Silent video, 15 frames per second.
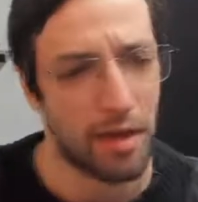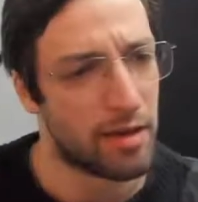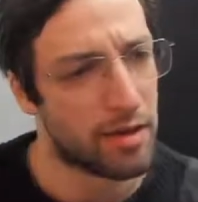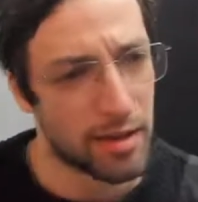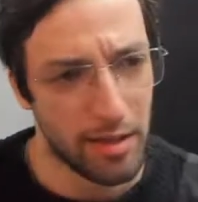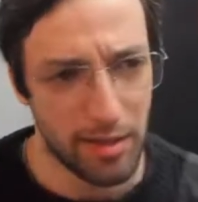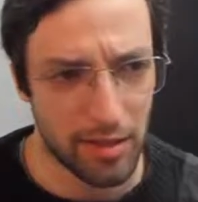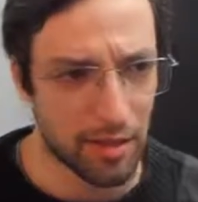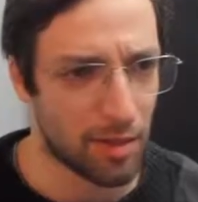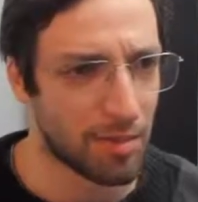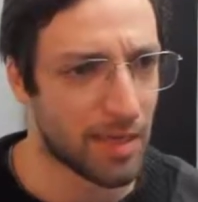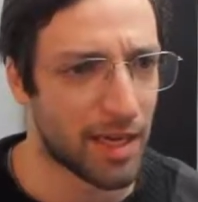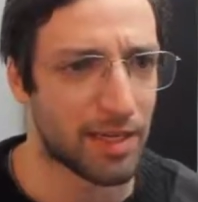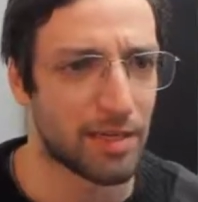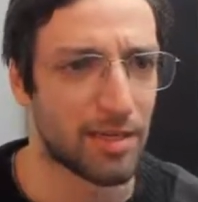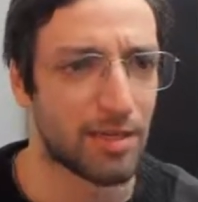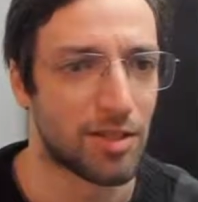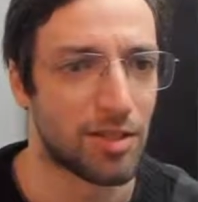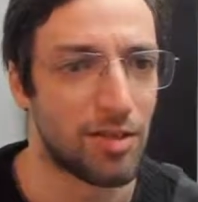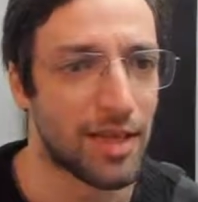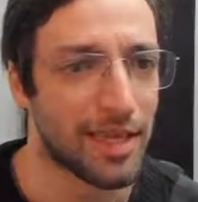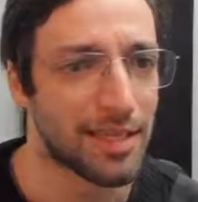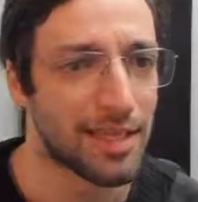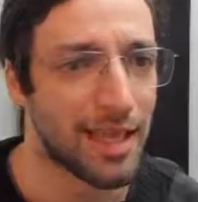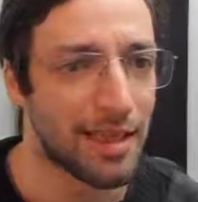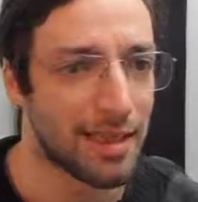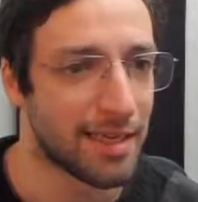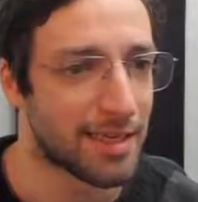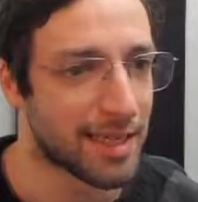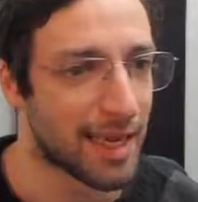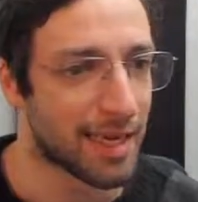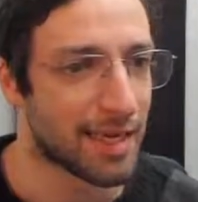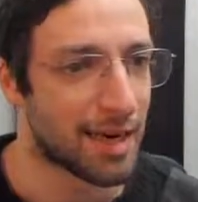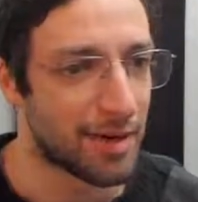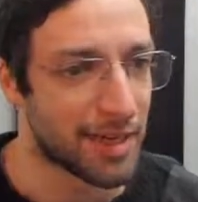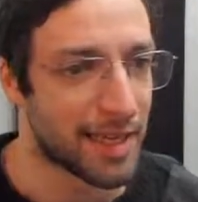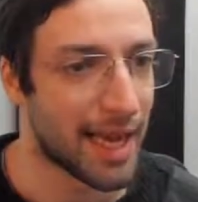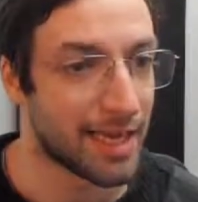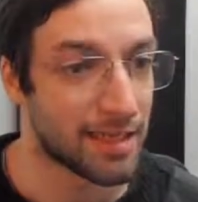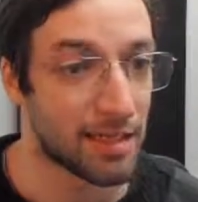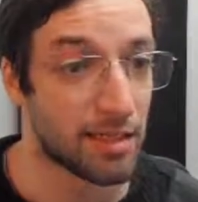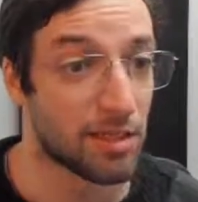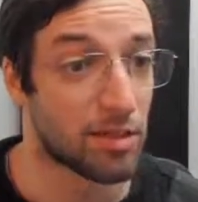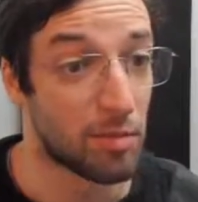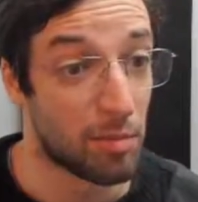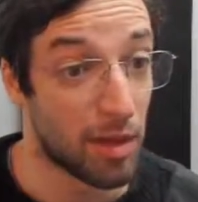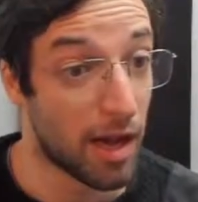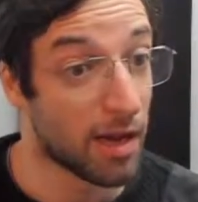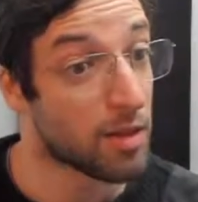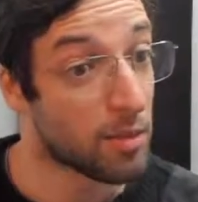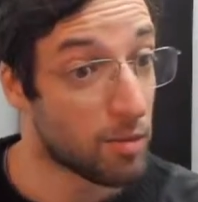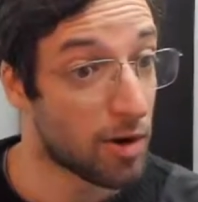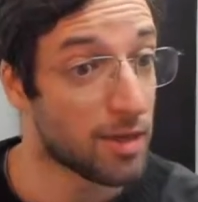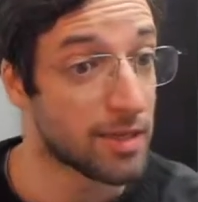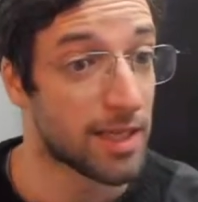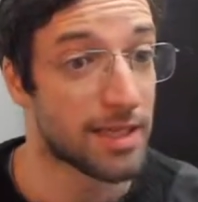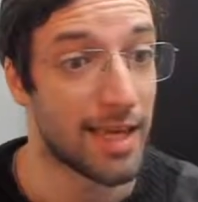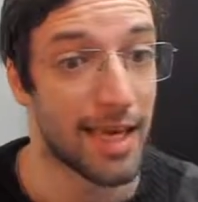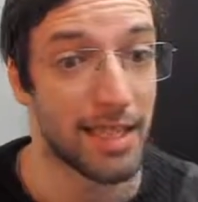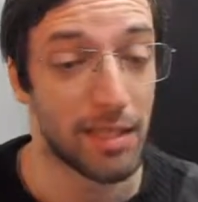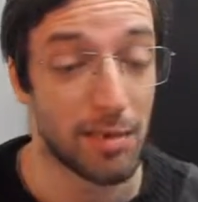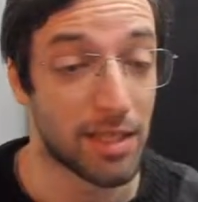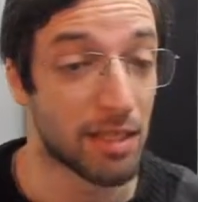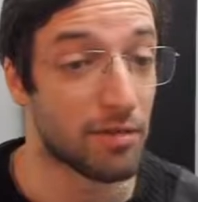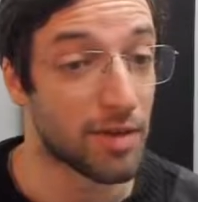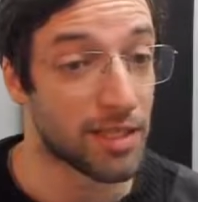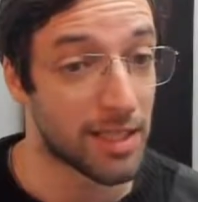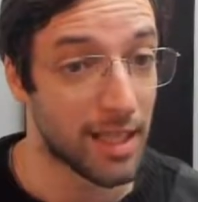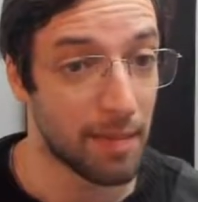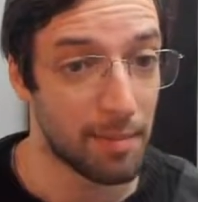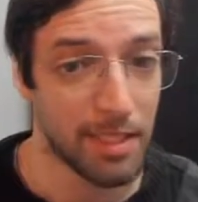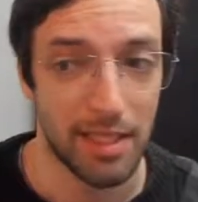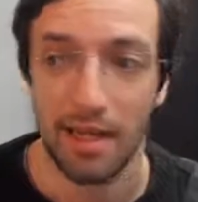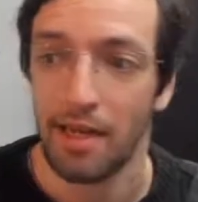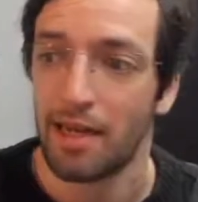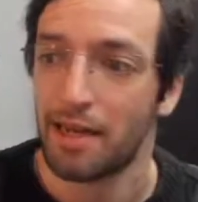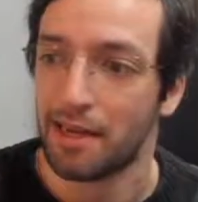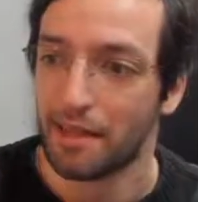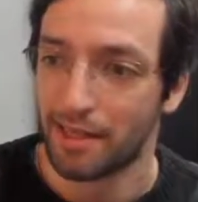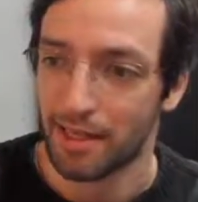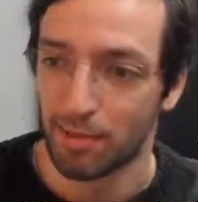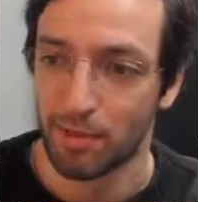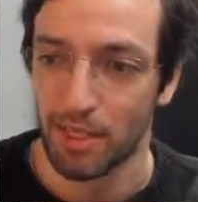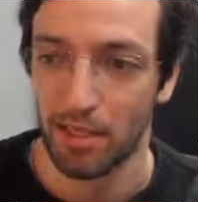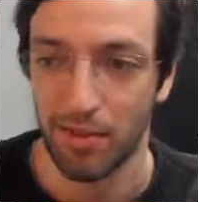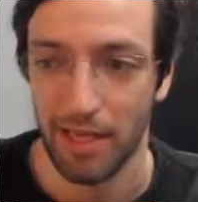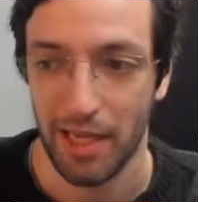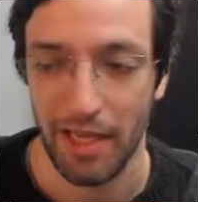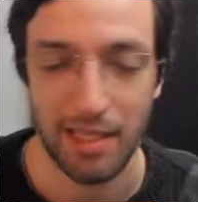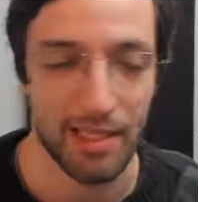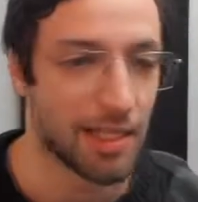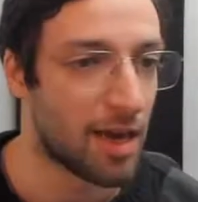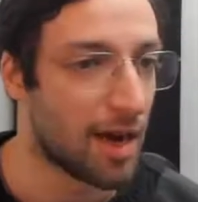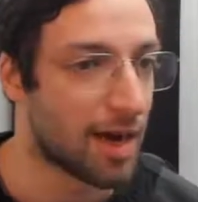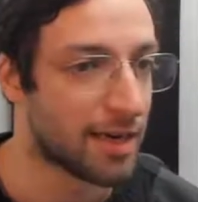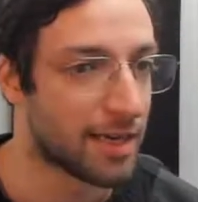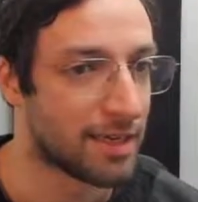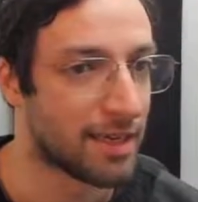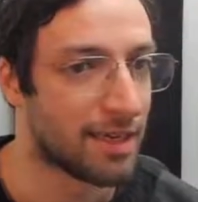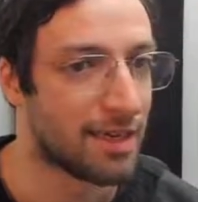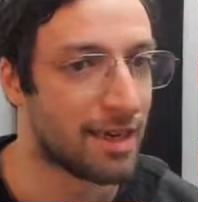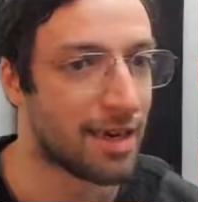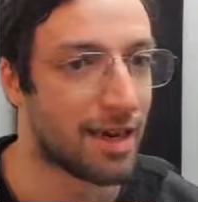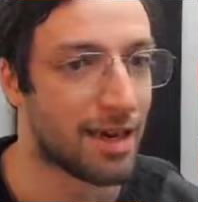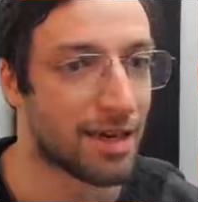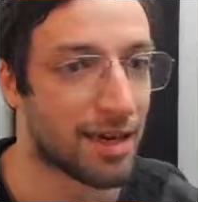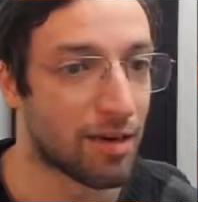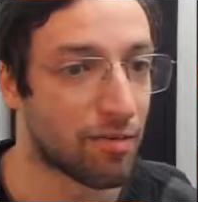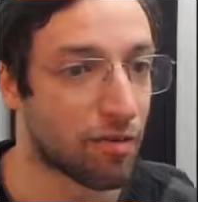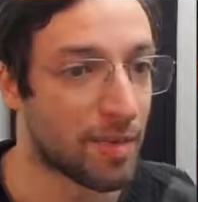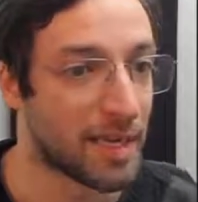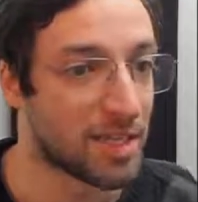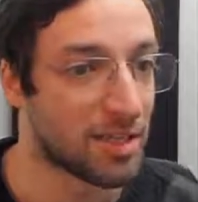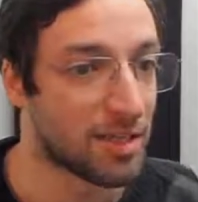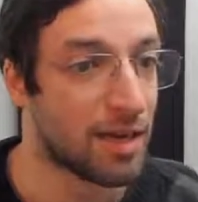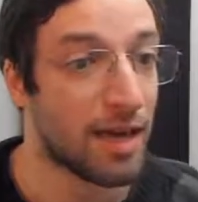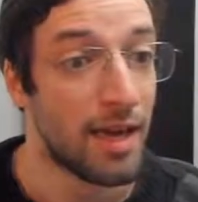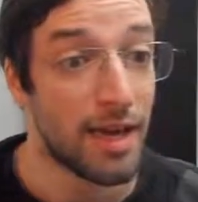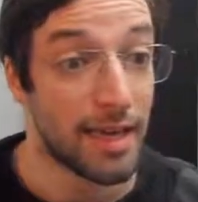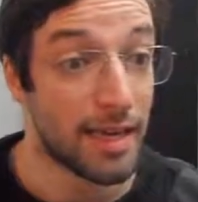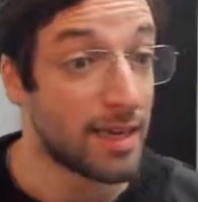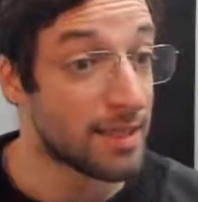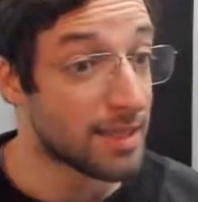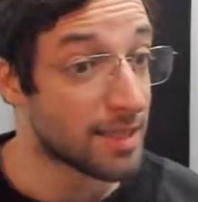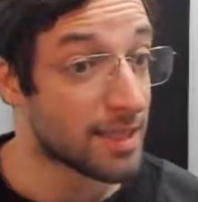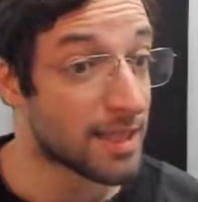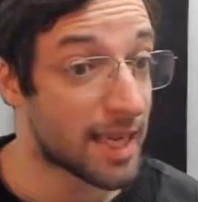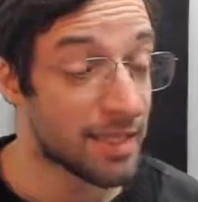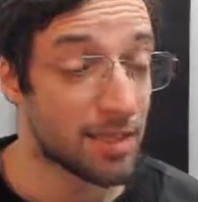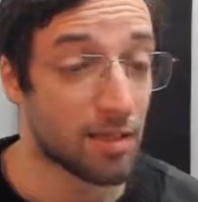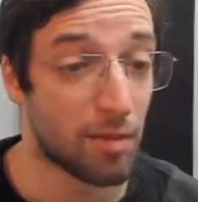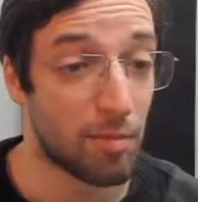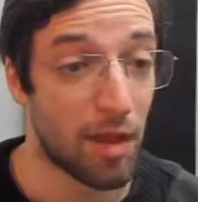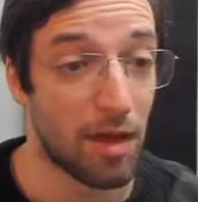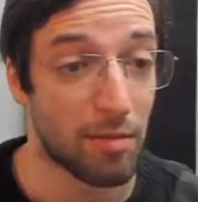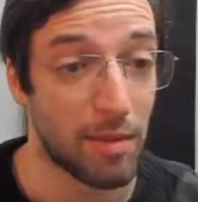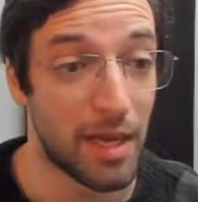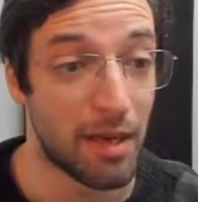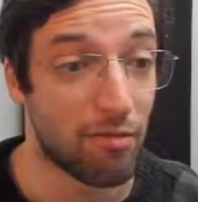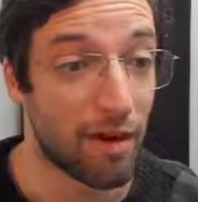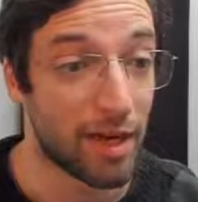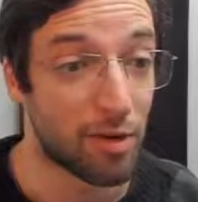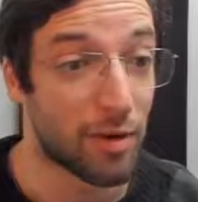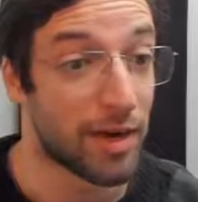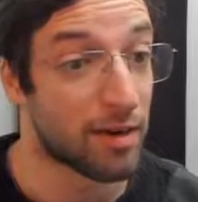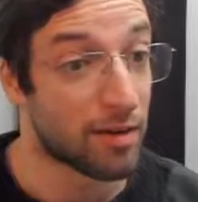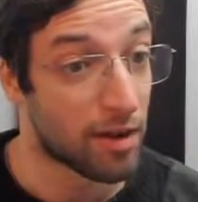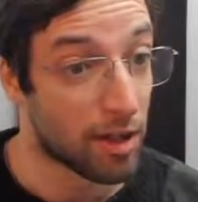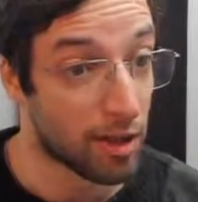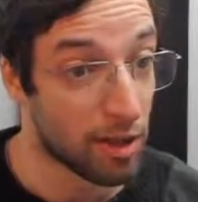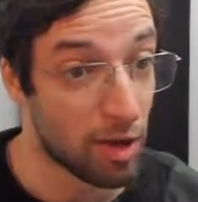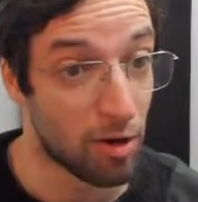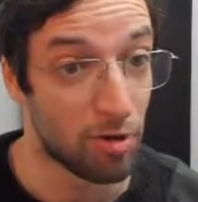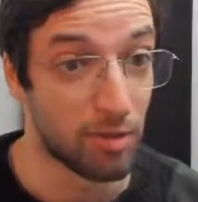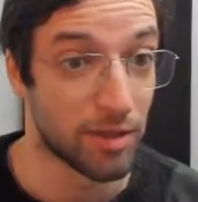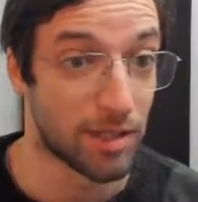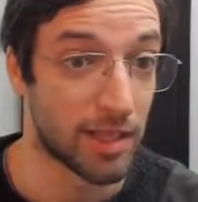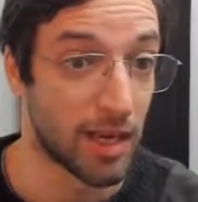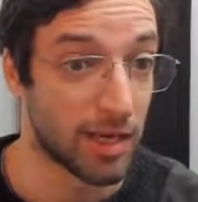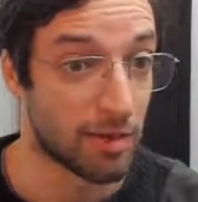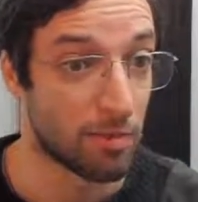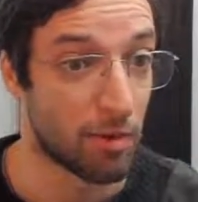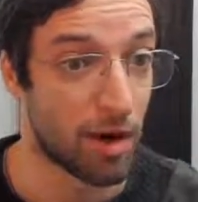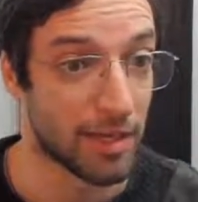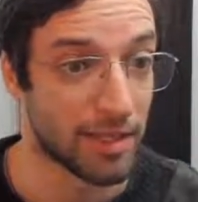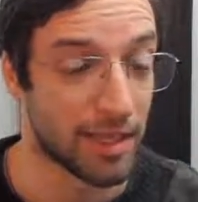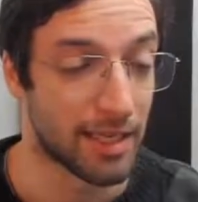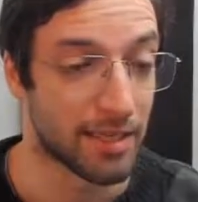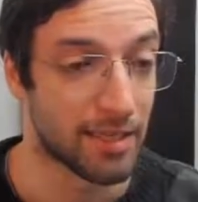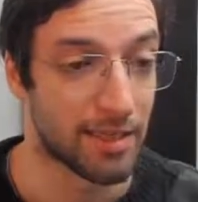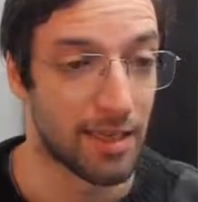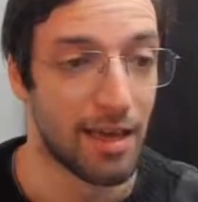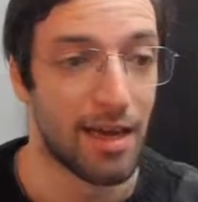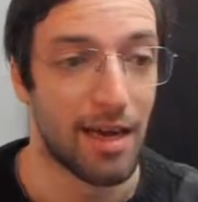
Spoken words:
In some cases, you can set these secondary tasks to block the process at specific steps. In this specific case, the audit confirmation is set to block me if I try to close the audit process.